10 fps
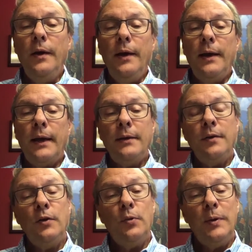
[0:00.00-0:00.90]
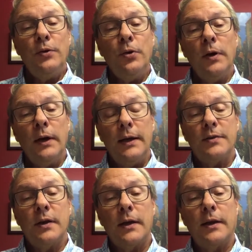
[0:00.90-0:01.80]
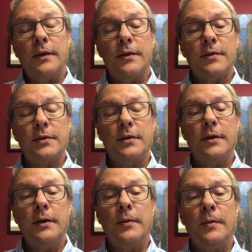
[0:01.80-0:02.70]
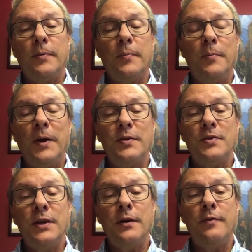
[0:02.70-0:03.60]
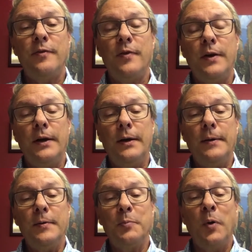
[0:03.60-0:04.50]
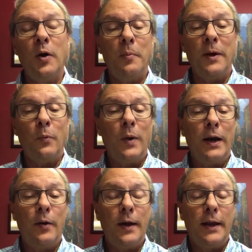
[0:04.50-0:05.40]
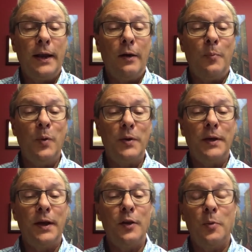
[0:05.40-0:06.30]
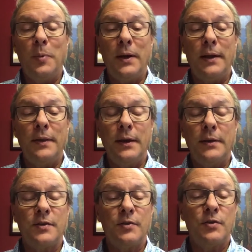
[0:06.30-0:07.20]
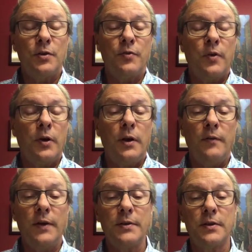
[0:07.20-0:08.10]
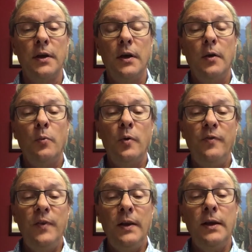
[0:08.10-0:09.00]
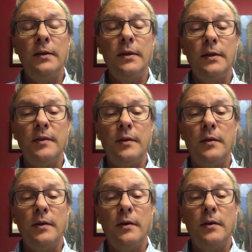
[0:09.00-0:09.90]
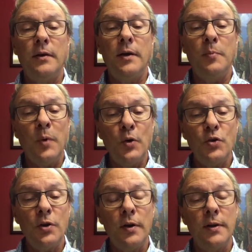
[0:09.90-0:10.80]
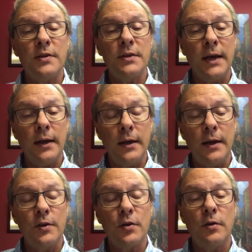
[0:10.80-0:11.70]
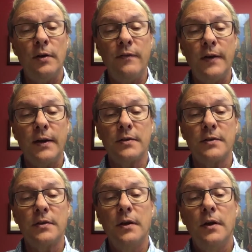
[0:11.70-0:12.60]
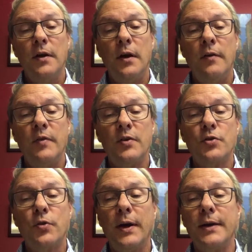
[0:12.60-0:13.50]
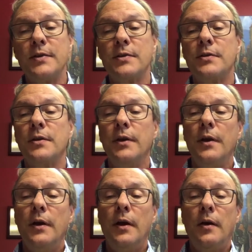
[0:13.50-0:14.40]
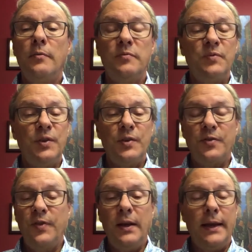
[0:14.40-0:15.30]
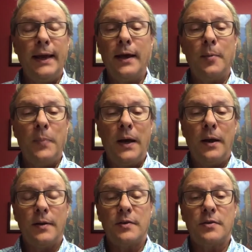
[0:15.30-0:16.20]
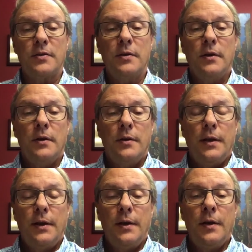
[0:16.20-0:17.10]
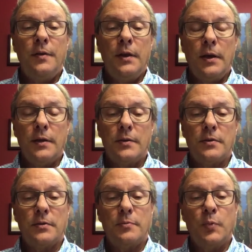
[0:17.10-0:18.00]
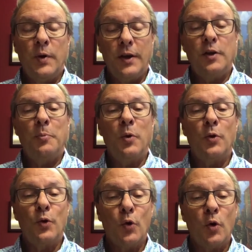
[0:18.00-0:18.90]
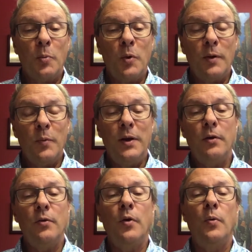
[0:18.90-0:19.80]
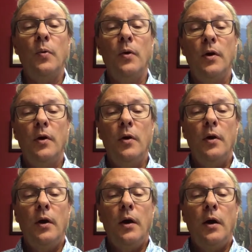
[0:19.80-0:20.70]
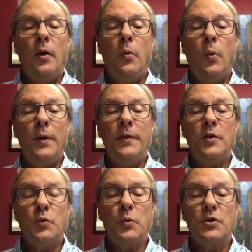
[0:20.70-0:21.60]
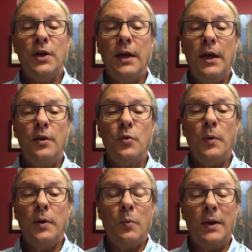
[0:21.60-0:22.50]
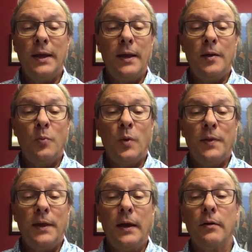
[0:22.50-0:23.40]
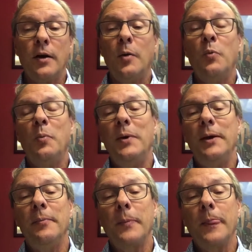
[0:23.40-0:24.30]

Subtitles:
And I tend to internalize a lot of this myself. It's part of my wiring and how I'm put together, but I think it's just for all of us. We're feeling the emotional and the psychological effects of distress, of just feeling out of balance, that nothing is predictable or normal, and we don't know when this will change, when it will end, and what the outcome will be.